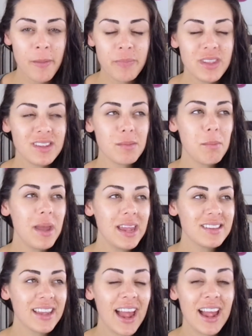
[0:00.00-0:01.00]
these
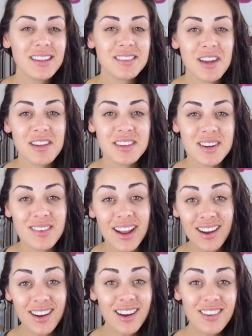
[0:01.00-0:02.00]
amazing hairstyles, and I'm like,
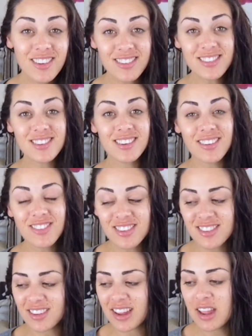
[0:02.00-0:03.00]
ah, I've got to do it, I've got to
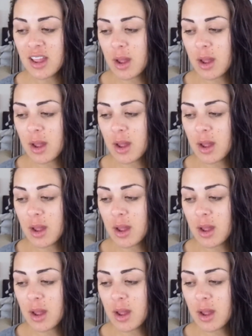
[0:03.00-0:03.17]
do it.